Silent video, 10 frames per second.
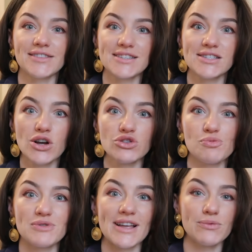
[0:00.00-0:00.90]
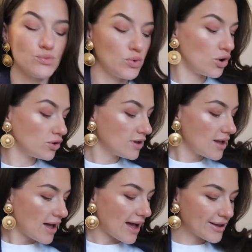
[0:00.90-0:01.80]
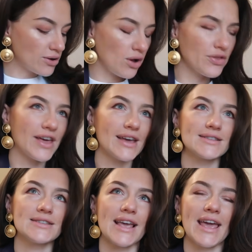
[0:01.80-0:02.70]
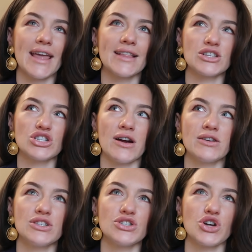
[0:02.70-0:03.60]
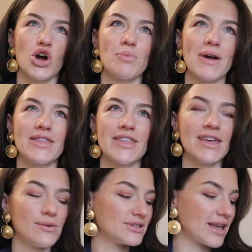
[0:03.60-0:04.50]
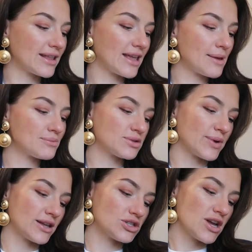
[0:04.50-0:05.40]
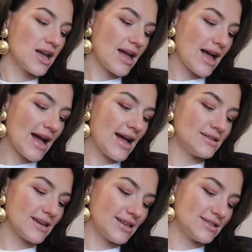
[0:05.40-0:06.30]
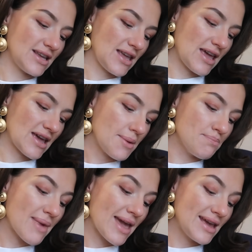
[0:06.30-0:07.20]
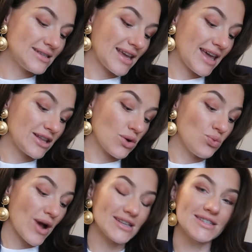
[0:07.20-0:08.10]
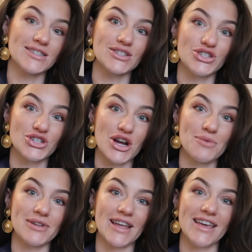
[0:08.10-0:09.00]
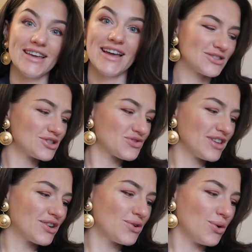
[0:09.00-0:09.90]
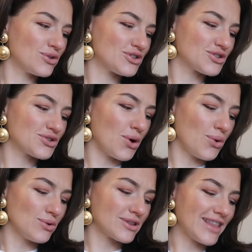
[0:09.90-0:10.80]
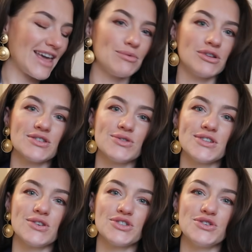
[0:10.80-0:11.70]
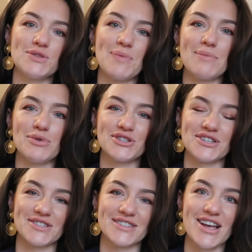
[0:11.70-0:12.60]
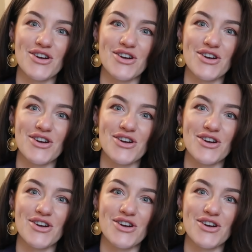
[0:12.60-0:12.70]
This is 100% wool. I got this in a charity shop. I think it was in Ipswich. And I can see here, made in West Germany. It's got this really gorgeous gold label. It's also got 2 spare buttons.